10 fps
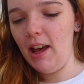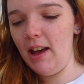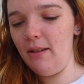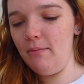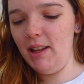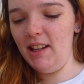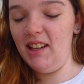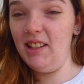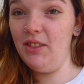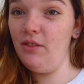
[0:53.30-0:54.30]
but it
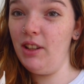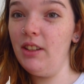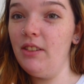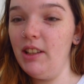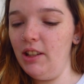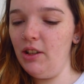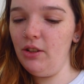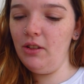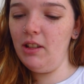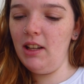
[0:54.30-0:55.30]
is really
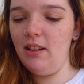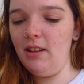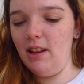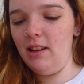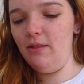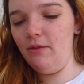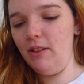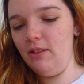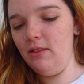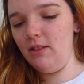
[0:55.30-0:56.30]
good and it
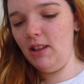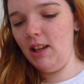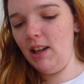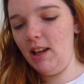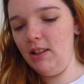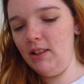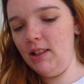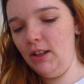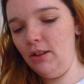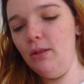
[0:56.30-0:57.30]
feels like a
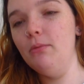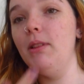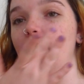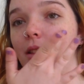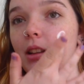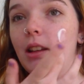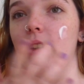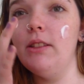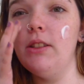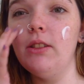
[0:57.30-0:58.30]
serum and
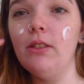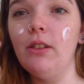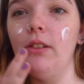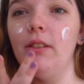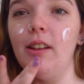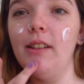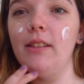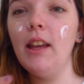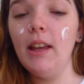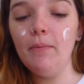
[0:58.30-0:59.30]
it's just so
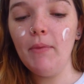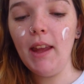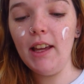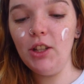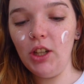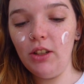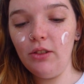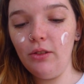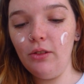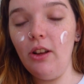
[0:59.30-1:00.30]
nice and
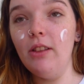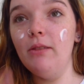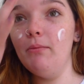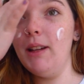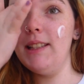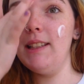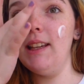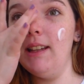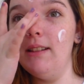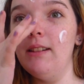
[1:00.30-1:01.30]
gentle on my
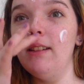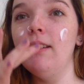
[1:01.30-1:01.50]
skin,